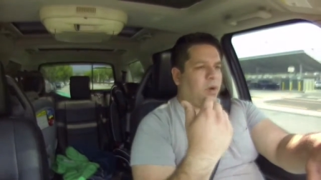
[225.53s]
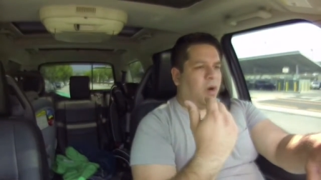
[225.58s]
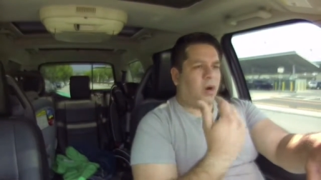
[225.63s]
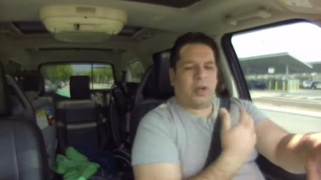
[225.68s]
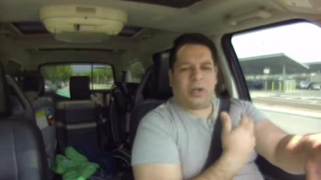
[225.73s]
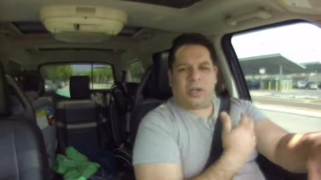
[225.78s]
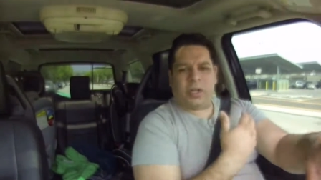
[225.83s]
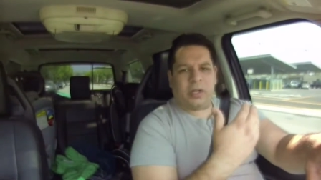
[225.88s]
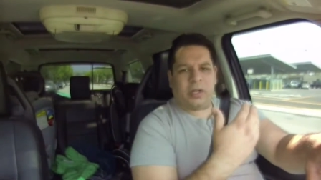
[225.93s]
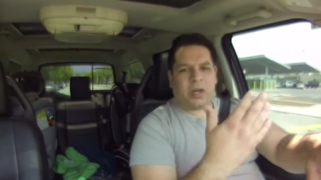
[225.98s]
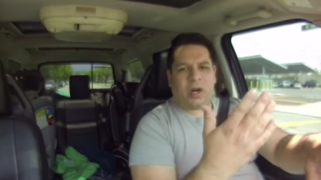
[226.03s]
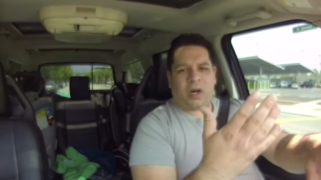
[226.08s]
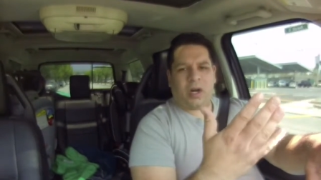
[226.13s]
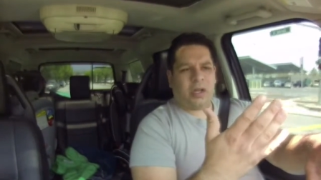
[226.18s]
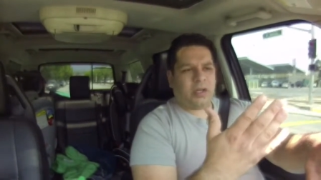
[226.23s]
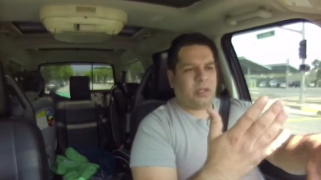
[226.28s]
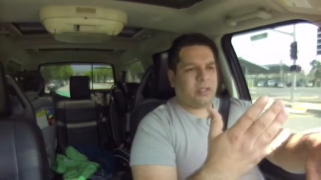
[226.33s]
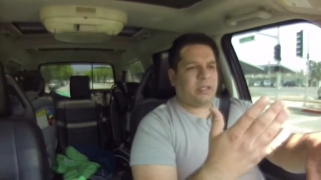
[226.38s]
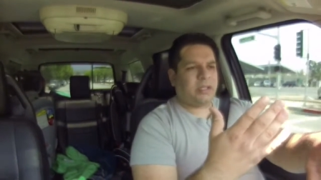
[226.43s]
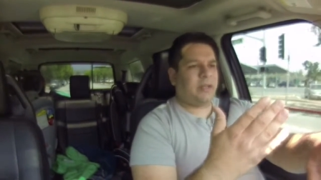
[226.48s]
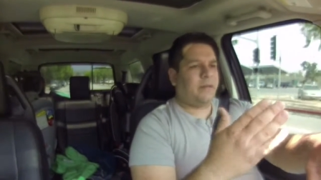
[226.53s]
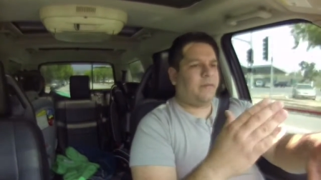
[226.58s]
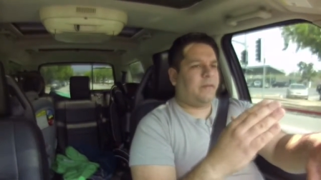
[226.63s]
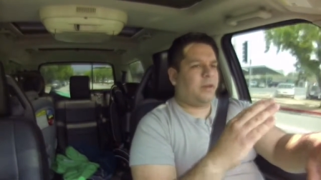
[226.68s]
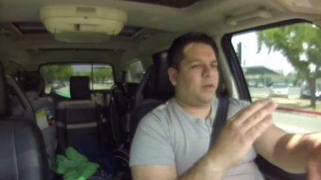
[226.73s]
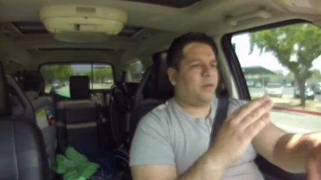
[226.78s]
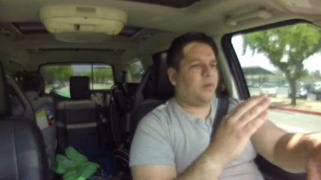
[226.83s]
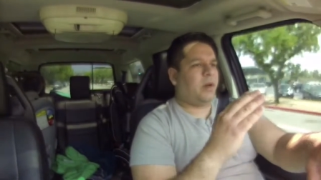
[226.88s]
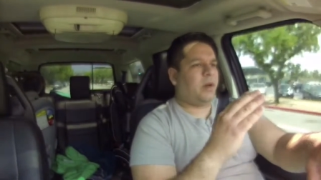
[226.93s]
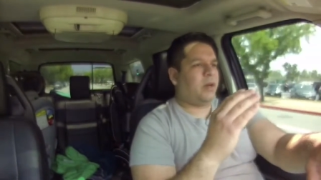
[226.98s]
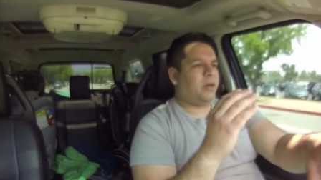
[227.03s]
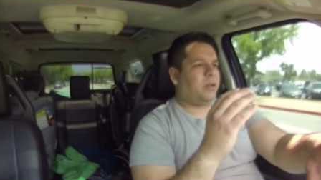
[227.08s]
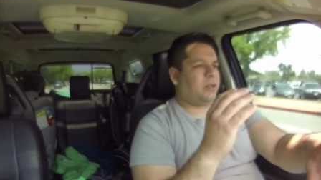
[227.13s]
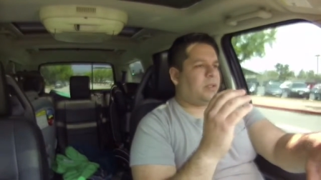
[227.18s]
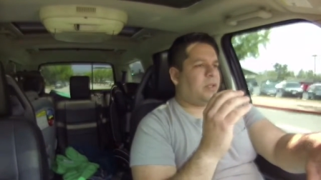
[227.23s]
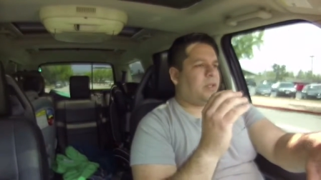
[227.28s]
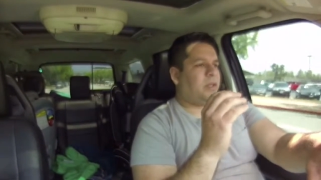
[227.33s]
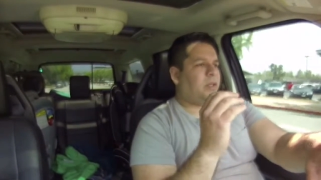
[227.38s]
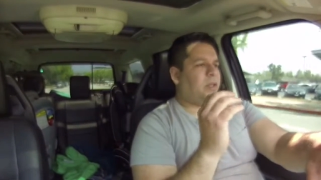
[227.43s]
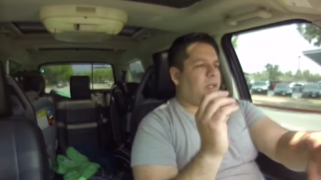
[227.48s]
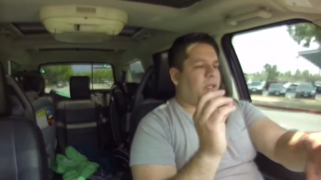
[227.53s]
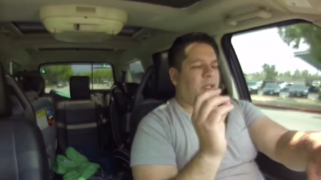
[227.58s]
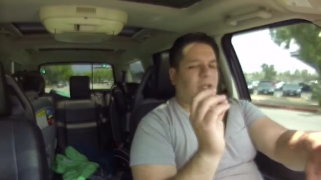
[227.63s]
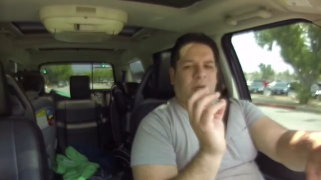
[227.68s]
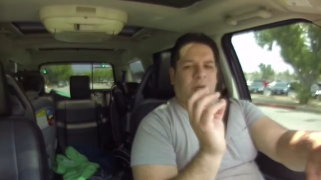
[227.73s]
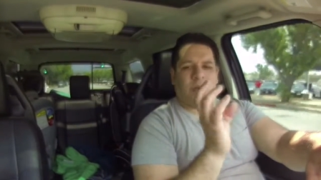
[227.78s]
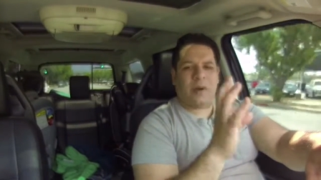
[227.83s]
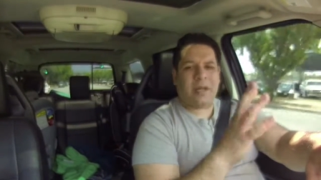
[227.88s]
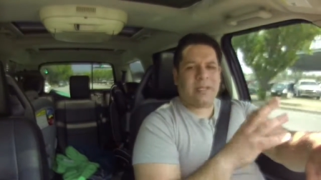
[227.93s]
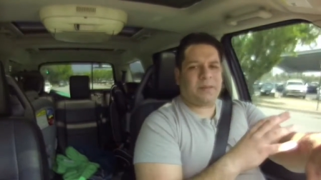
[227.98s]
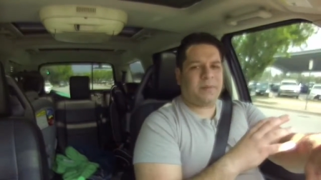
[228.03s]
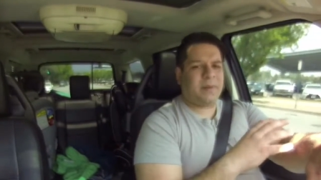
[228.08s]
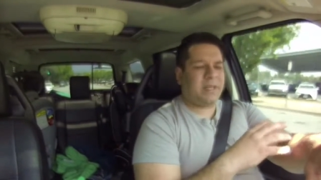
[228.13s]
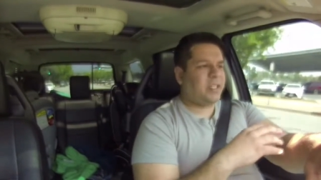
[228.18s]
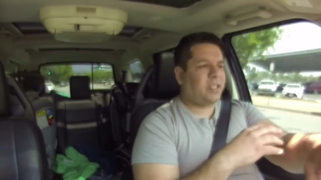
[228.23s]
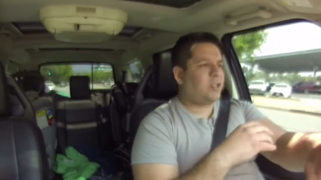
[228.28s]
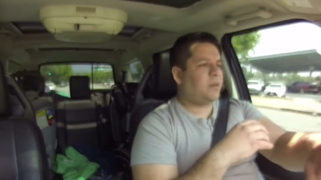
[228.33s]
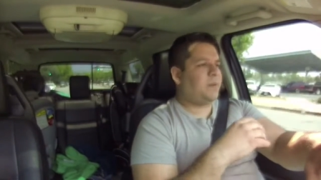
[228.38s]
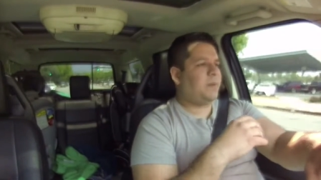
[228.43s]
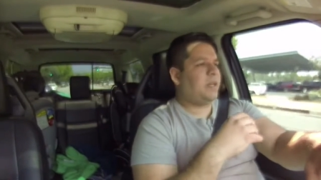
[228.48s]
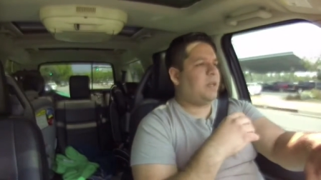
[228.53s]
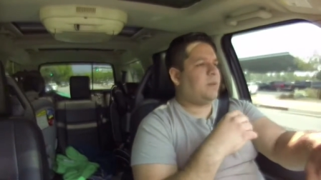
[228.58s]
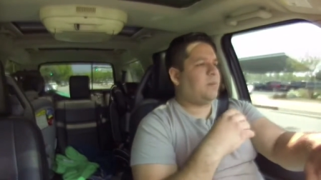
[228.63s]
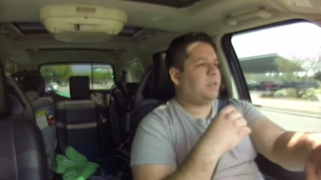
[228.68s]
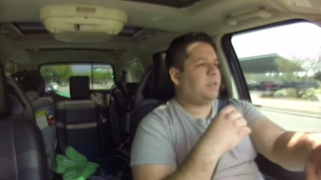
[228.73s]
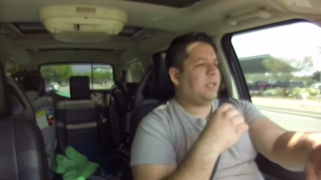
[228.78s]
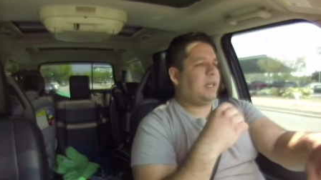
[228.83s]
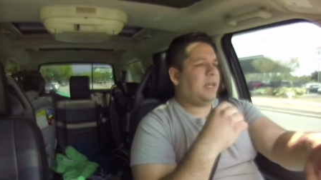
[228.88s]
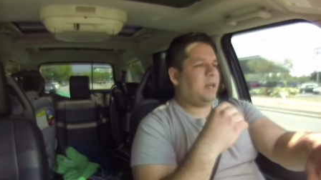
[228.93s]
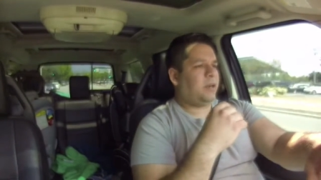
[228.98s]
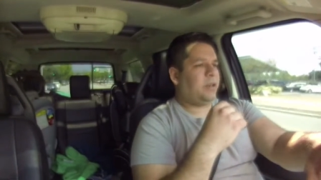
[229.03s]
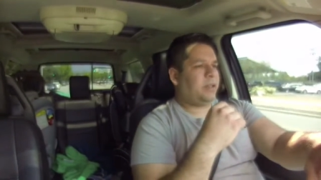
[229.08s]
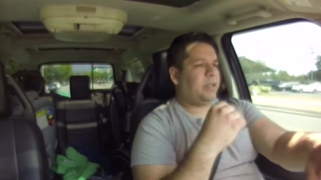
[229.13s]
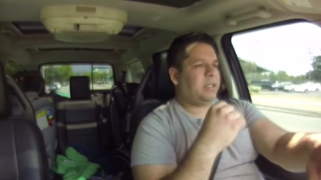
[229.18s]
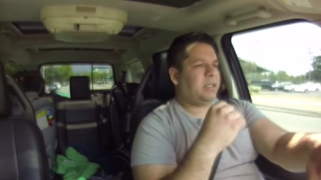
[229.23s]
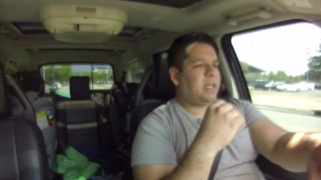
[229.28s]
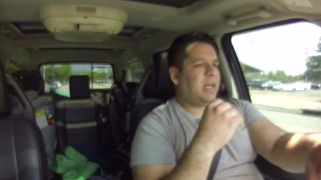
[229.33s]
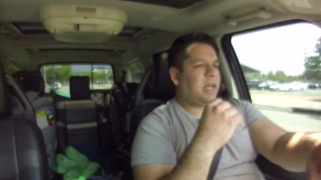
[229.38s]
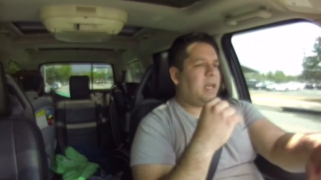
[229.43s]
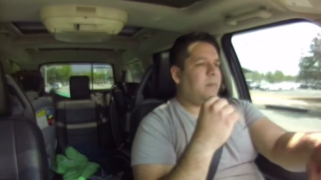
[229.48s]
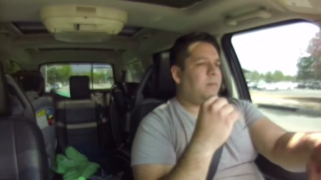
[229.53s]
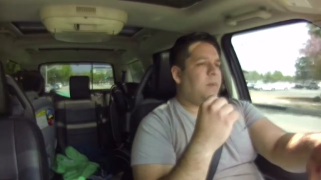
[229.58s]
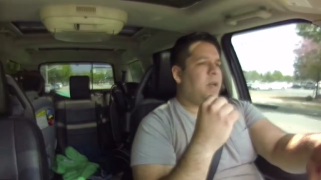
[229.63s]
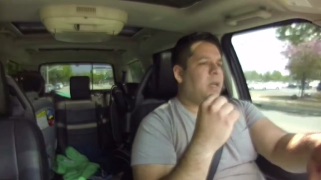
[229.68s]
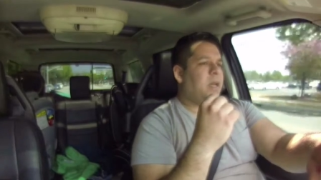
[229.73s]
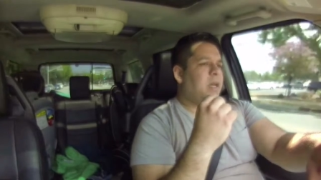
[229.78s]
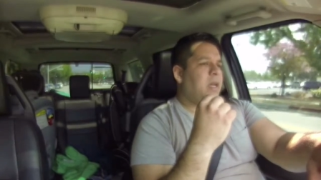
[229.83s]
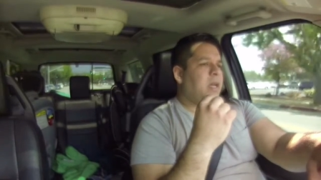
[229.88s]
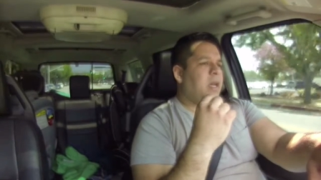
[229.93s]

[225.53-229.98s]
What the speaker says: all your stuff in a row. So, you know, your resume should be up to date all the time.